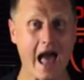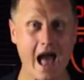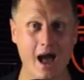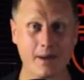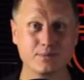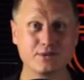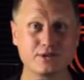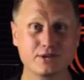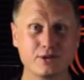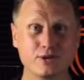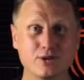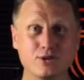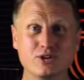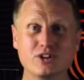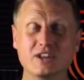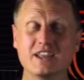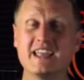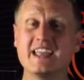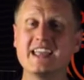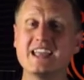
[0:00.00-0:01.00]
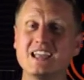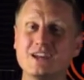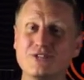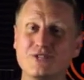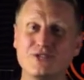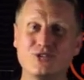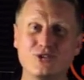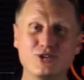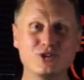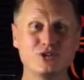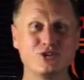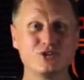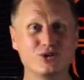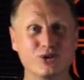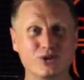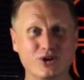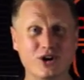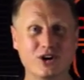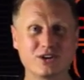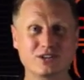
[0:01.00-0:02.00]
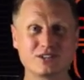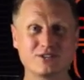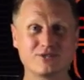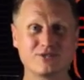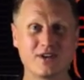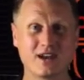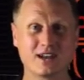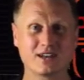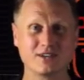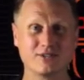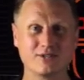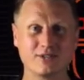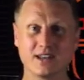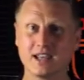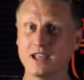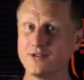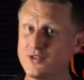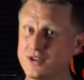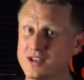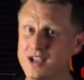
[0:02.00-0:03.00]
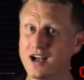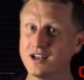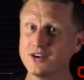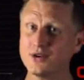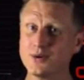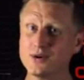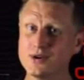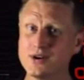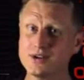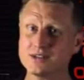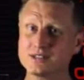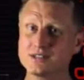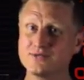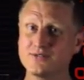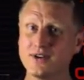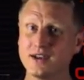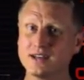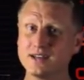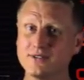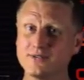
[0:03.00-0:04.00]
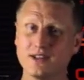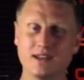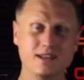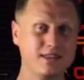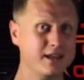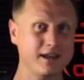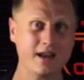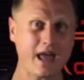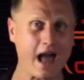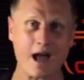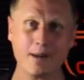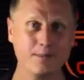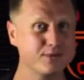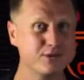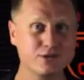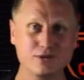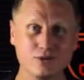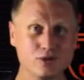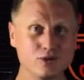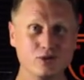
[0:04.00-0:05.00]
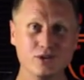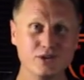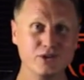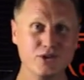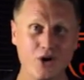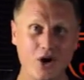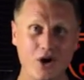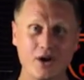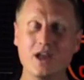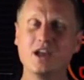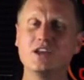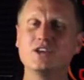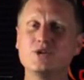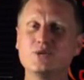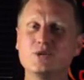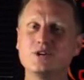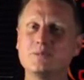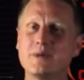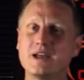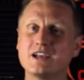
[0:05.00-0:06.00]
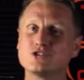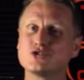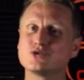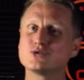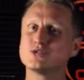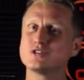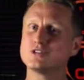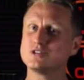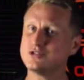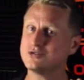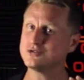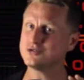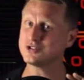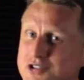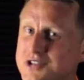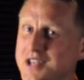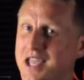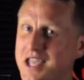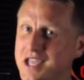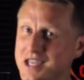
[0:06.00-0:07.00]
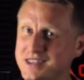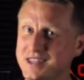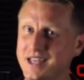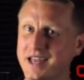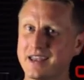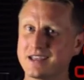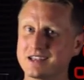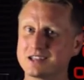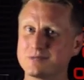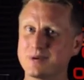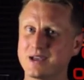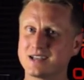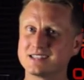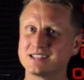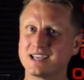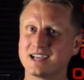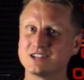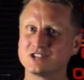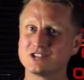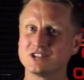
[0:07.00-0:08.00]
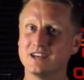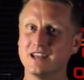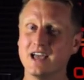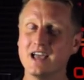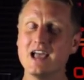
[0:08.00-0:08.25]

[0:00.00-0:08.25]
Absolutely, if you can do it cost effectively. If you can't do it cost effectively, then absolutely not. You want to make sure that you just hit that expectation.